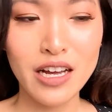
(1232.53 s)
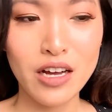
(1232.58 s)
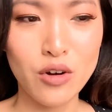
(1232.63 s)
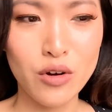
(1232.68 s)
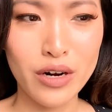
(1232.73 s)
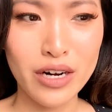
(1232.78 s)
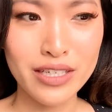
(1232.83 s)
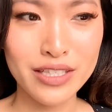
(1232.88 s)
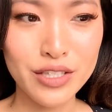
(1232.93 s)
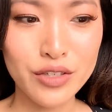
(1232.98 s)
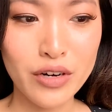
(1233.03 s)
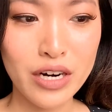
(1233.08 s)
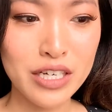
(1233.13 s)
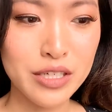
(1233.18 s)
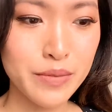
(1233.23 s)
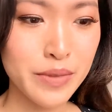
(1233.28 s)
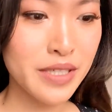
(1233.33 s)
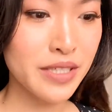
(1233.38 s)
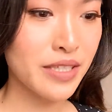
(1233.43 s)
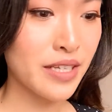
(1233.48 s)
or I
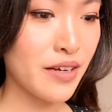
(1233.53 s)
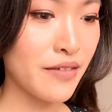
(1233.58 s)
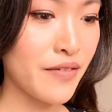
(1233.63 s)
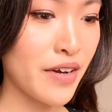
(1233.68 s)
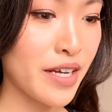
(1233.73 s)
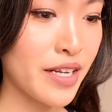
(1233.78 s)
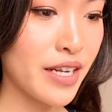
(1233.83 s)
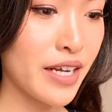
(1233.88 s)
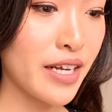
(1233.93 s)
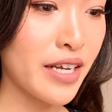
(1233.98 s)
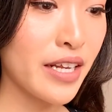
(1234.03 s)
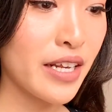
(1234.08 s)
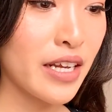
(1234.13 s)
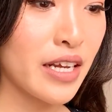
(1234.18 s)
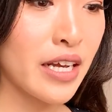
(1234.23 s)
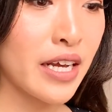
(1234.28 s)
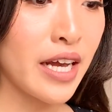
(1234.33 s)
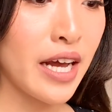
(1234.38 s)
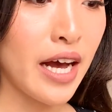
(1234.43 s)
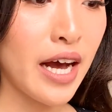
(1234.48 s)
scratched myself at night.
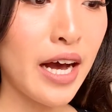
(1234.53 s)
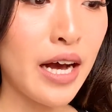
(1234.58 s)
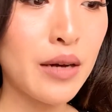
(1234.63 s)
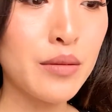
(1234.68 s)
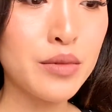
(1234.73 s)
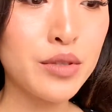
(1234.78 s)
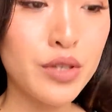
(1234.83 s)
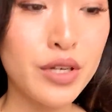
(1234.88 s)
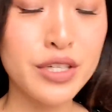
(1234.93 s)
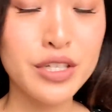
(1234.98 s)
So